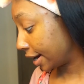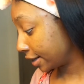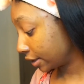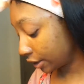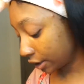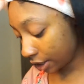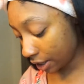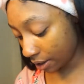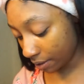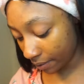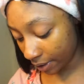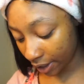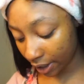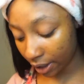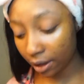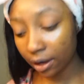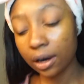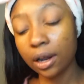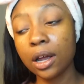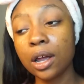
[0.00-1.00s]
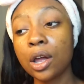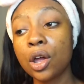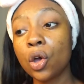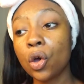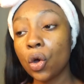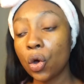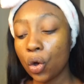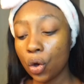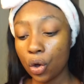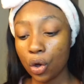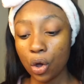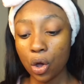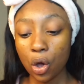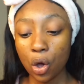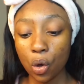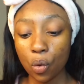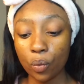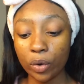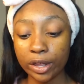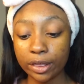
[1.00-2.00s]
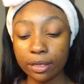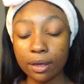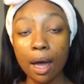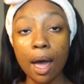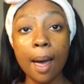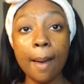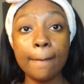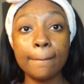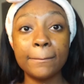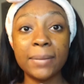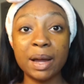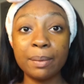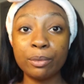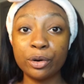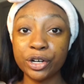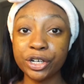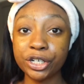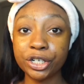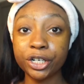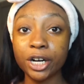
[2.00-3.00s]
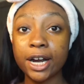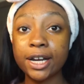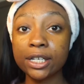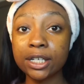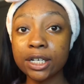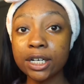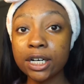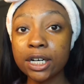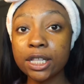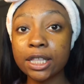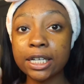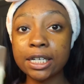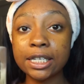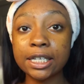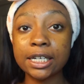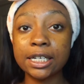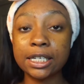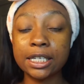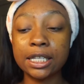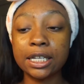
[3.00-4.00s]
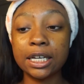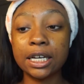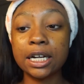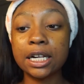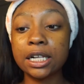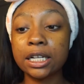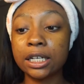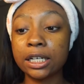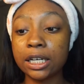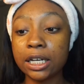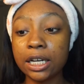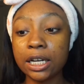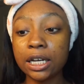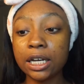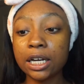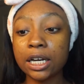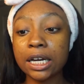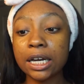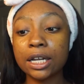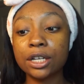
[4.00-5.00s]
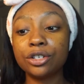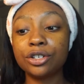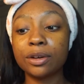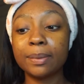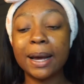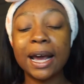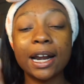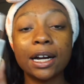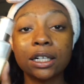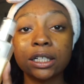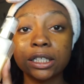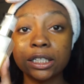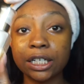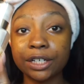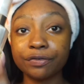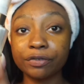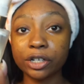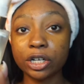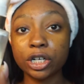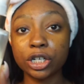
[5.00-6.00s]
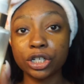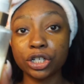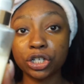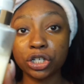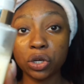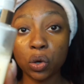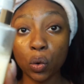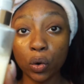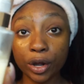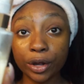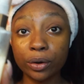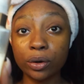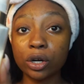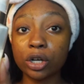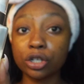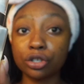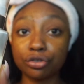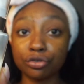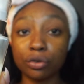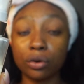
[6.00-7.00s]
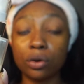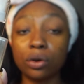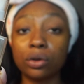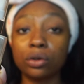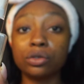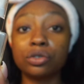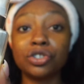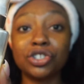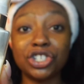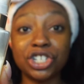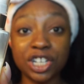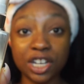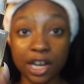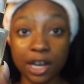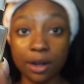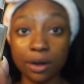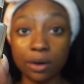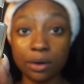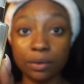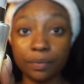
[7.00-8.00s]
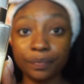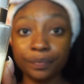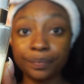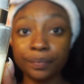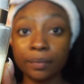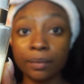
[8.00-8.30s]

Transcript: like to go in with my moisturizer. This is the Clinique Dramatically Different Oil Control Gel.